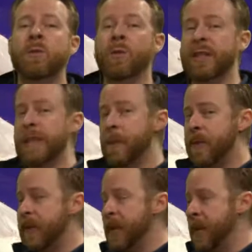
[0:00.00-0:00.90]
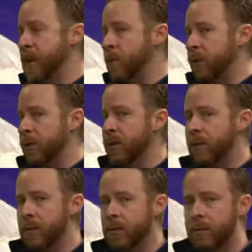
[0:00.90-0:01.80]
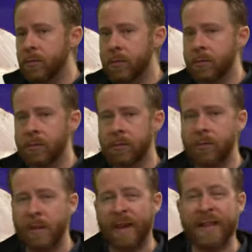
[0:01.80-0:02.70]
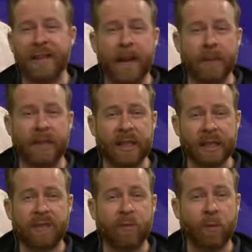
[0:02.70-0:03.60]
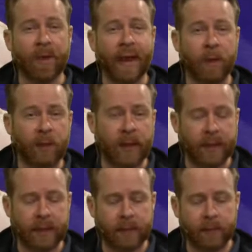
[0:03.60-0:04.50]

Well, deep sea animals have adapted to live without light